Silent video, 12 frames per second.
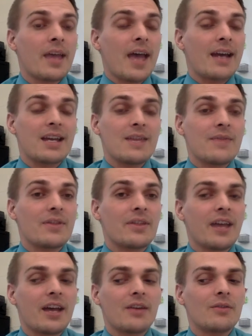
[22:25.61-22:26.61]
And even
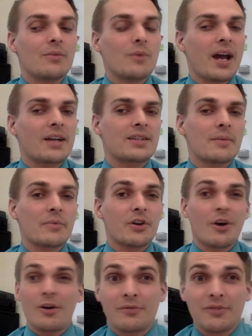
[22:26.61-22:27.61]
then, we had something
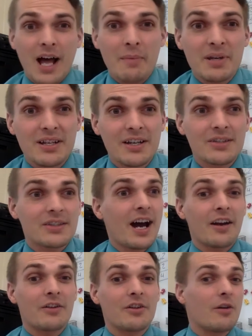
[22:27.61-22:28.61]
called a floppy disk.
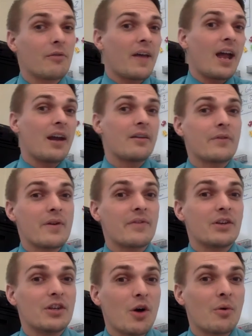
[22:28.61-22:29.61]
I don't know if any of you
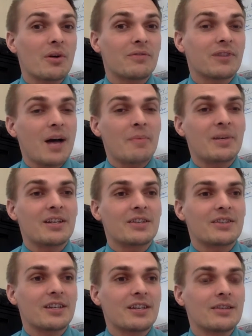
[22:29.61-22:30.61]
even know what a floppy
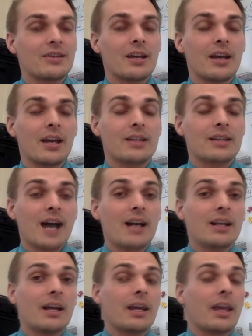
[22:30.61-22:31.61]
disk is. It's kind
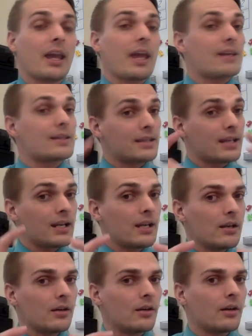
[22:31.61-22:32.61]
of like a
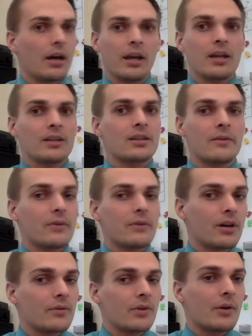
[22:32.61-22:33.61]
CD. Again, some of you
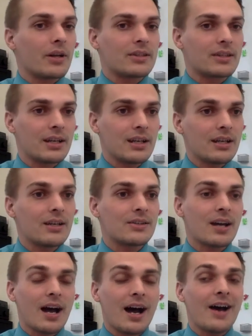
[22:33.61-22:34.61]
don't even know what a CD
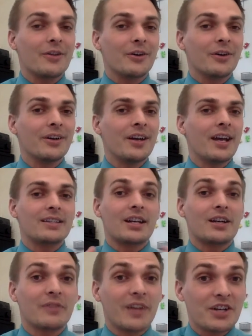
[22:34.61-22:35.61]
is either. It's
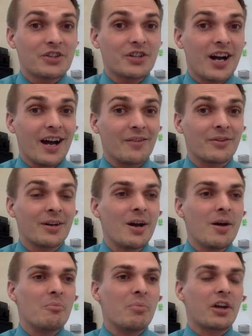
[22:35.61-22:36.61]
like a flash drive,
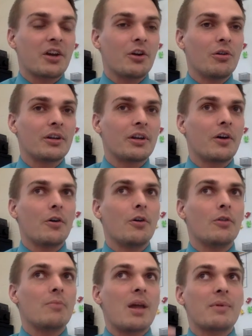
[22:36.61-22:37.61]
but it can only
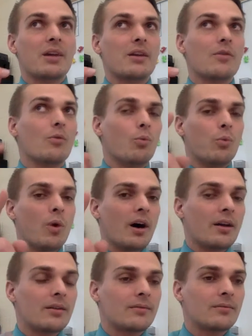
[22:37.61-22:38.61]
hold maybe
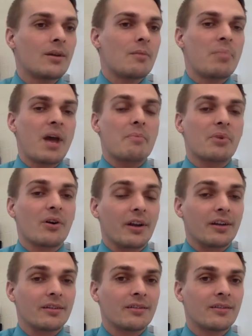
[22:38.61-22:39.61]
one paper on
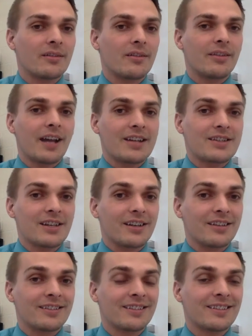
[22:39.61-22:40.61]
it, and that's
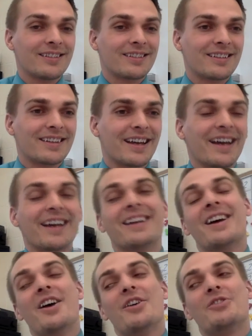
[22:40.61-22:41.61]
it. Okay,
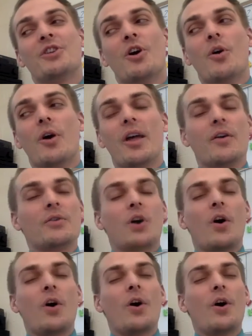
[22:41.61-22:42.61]
so it was
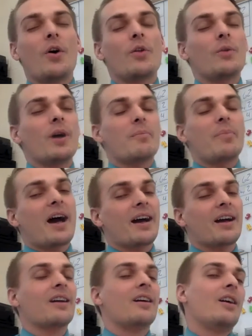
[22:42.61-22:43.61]
all the way
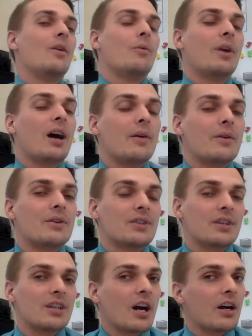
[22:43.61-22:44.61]
back when I
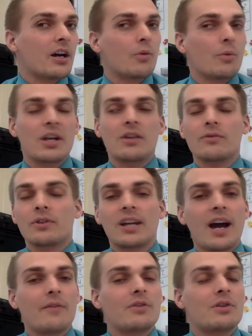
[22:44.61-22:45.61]
was younger. We didn't
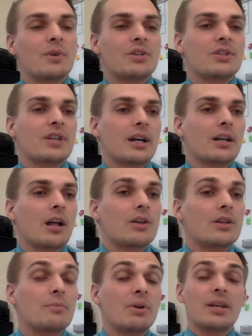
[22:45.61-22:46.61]
really have too much
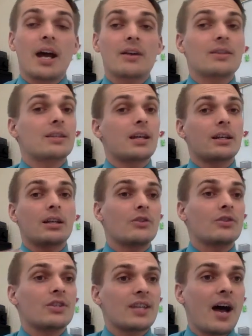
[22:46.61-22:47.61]
technology, but now as the
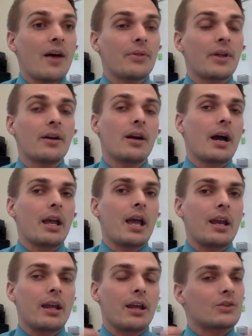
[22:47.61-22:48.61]
technology's out there,
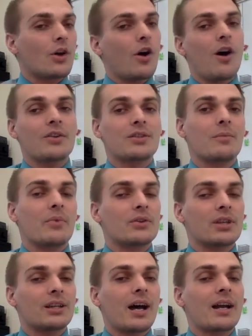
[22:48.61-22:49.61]
again, it's awesome. There's
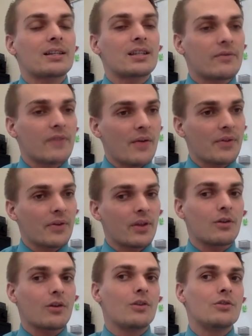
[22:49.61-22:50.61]
a lot of stuff out there that
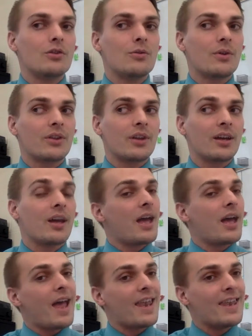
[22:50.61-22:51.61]
you can do with it,
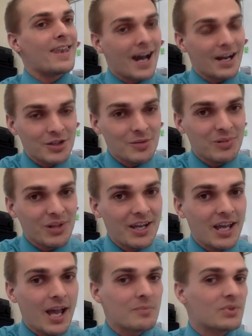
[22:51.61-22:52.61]
not just
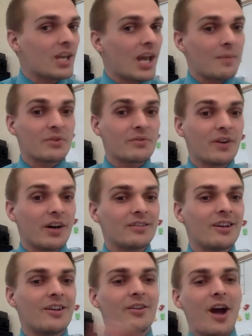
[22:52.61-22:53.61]
playing games. Games are fun.
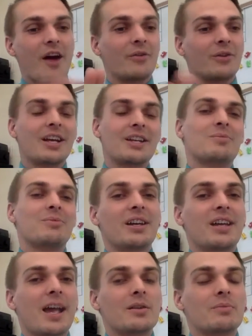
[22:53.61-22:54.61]
Everyone likes to play
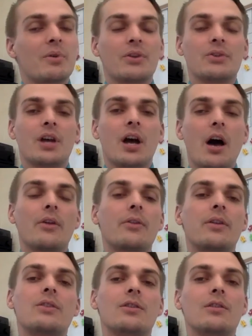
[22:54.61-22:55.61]
games, but there's other
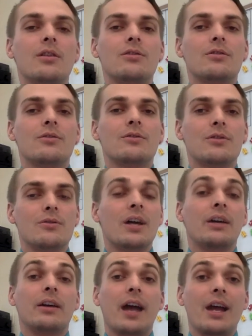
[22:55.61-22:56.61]
things that you can do too
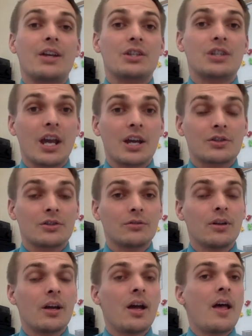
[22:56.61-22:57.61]
that are
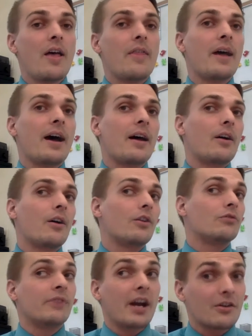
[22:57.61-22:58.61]
educational, that
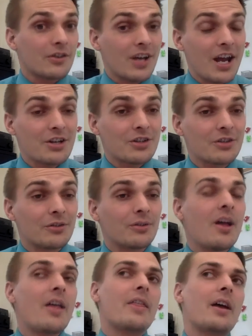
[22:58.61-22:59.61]
are
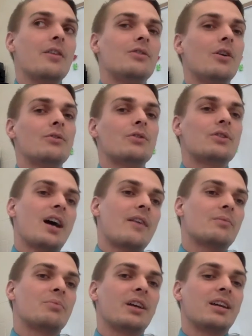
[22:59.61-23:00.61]
recreational, that you don't just have
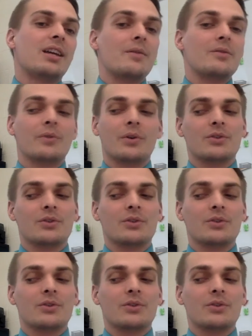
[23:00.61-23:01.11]
to play games for.